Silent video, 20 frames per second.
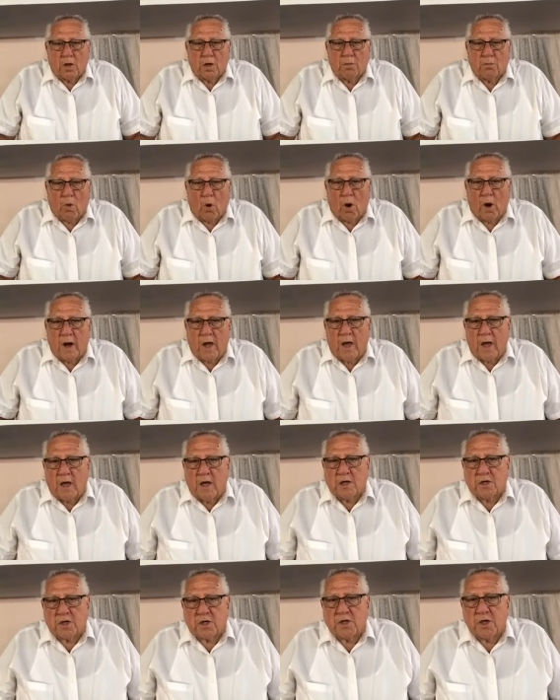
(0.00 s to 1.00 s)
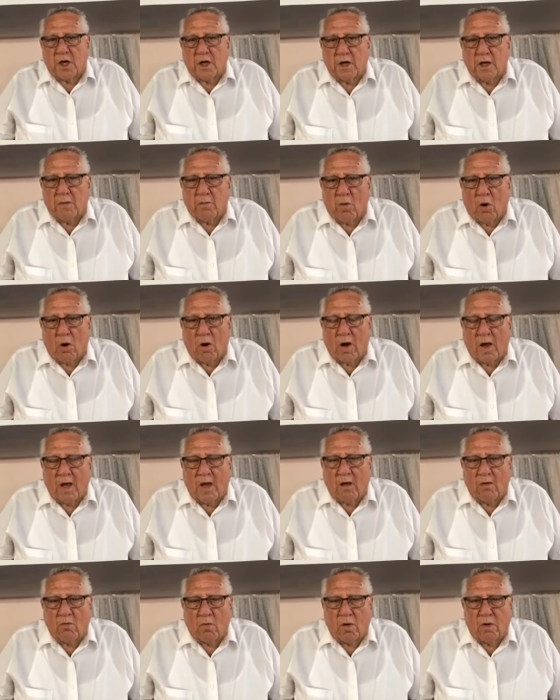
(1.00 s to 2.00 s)
Good morning. It's Sunday
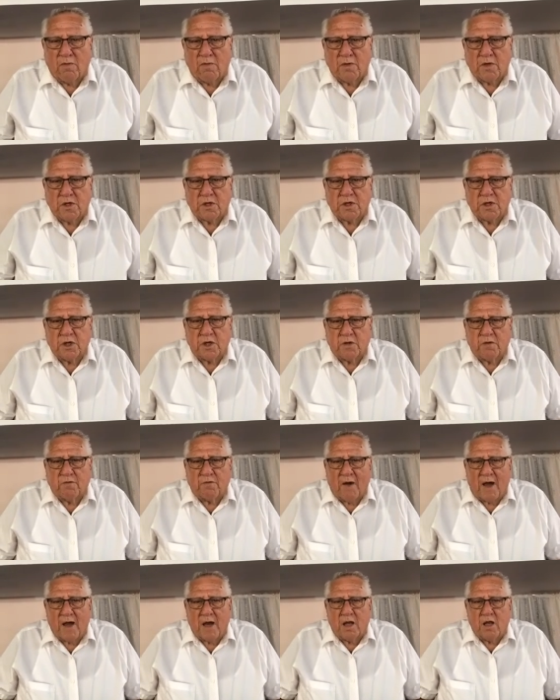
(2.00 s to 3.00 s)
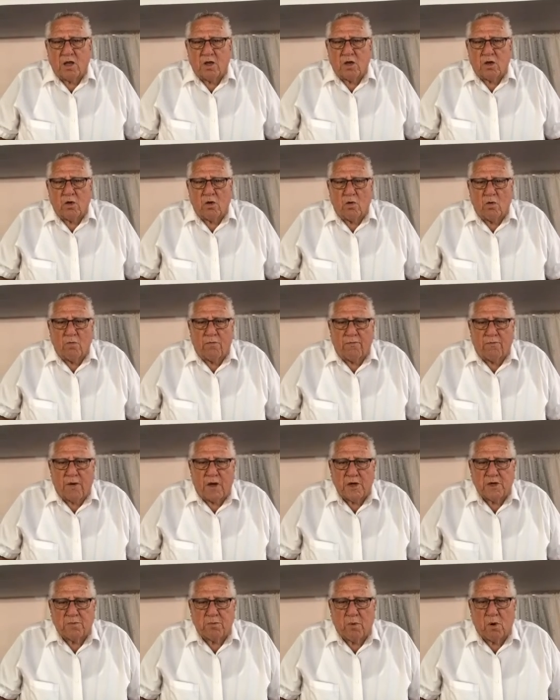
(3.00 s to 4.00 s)
morning. We've just invited you
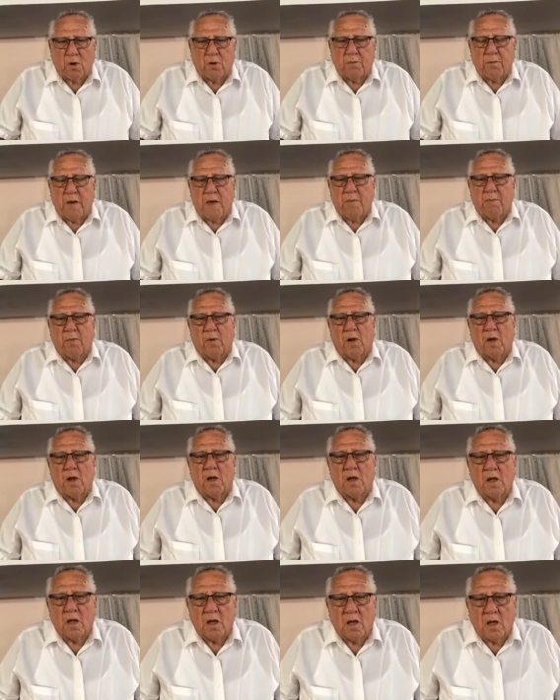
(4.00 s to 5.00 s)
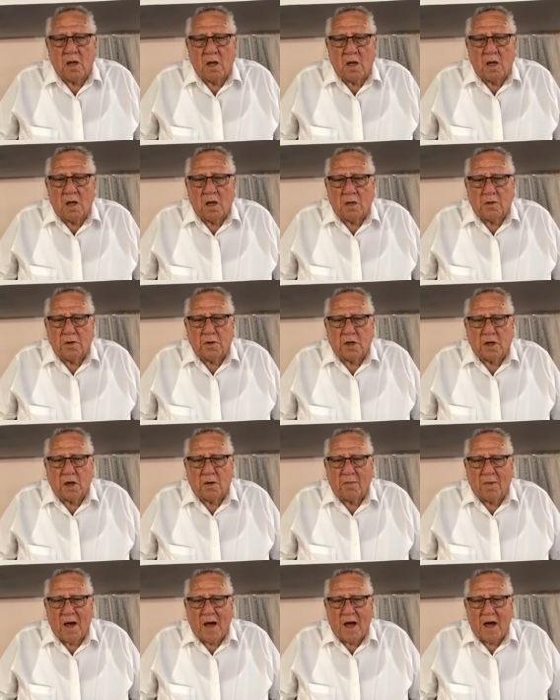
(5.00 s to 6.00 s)
Facebook people to
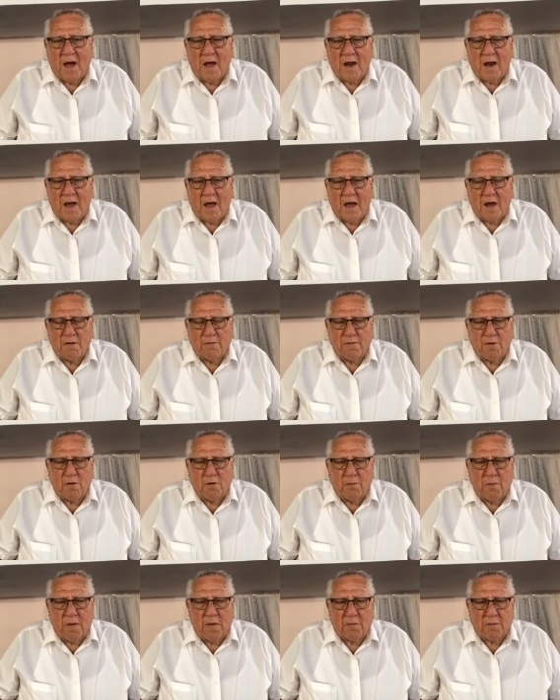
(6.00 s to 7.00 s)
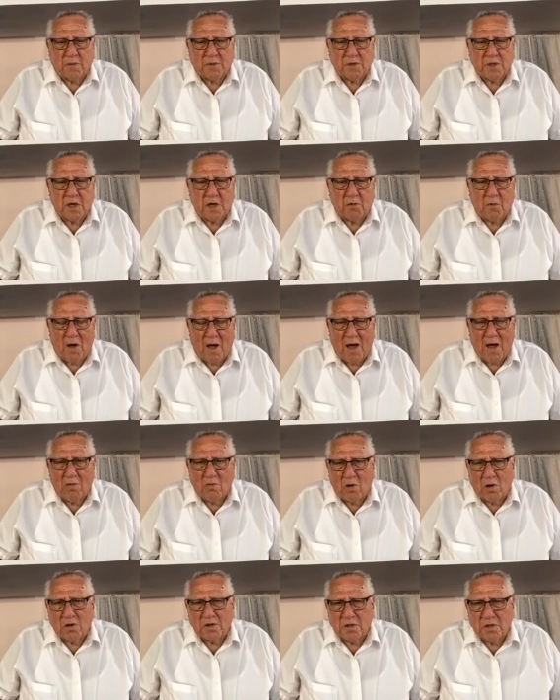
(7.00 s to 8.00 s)
come on. I had a few people say, why
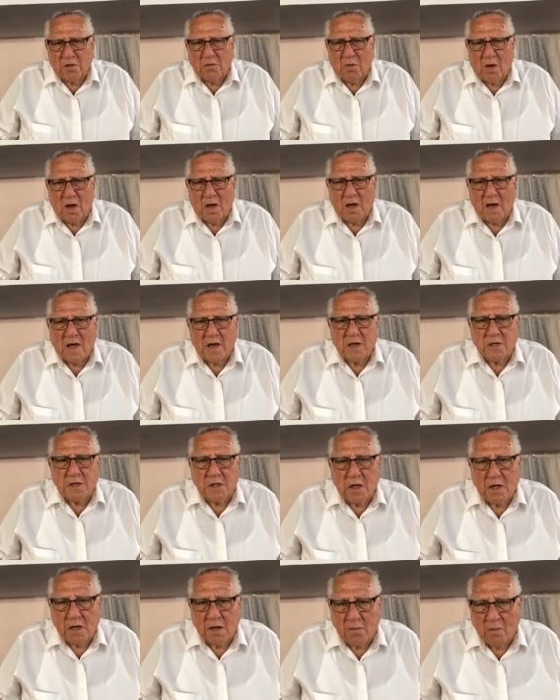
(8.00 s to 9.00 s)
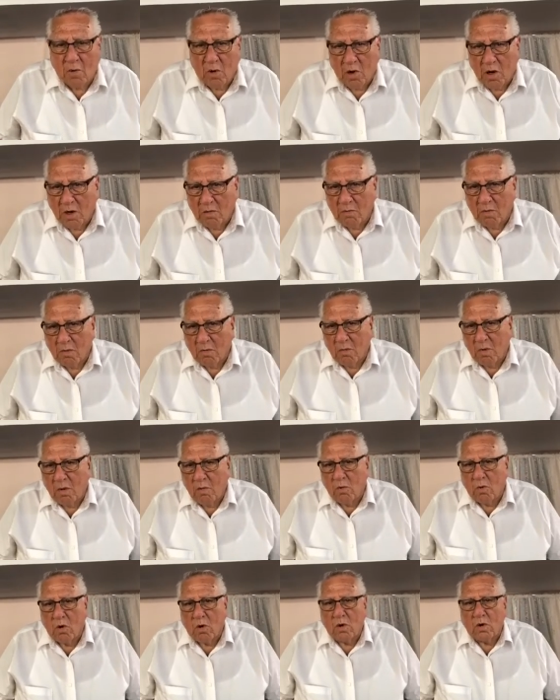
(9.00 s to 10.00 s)
weren't you on last Sunday morning? Well,
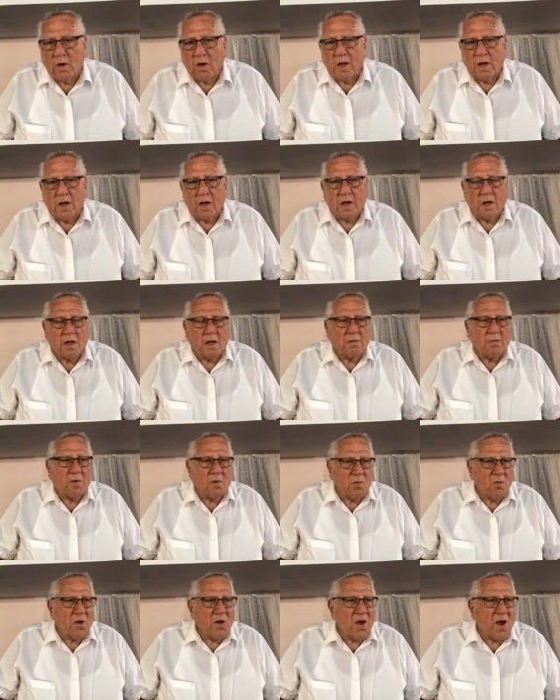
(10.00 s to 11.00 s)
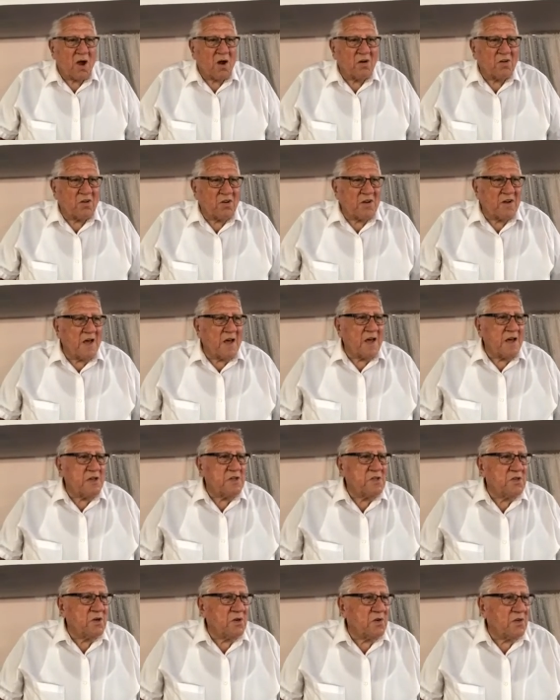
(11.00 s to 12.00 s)
we weren't, and uh, but we are
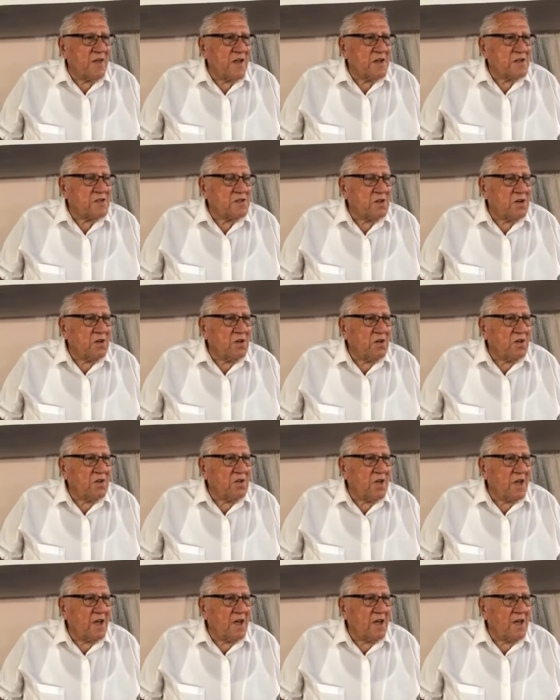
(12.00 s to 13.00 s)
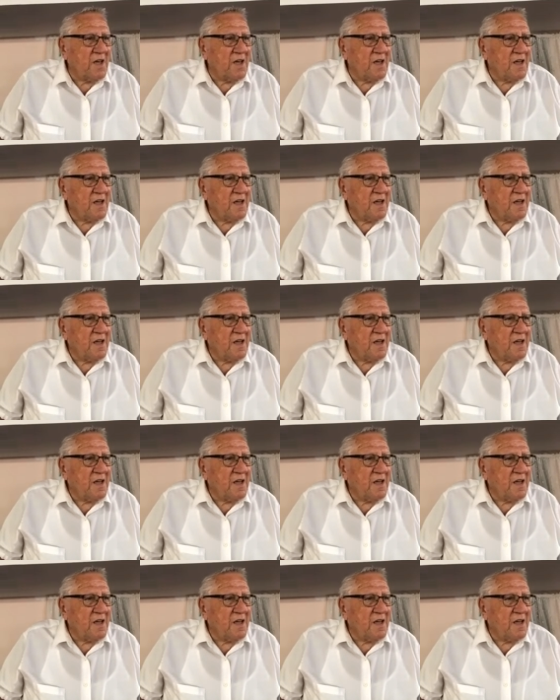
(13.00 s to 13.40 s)
today, so that's a good thing.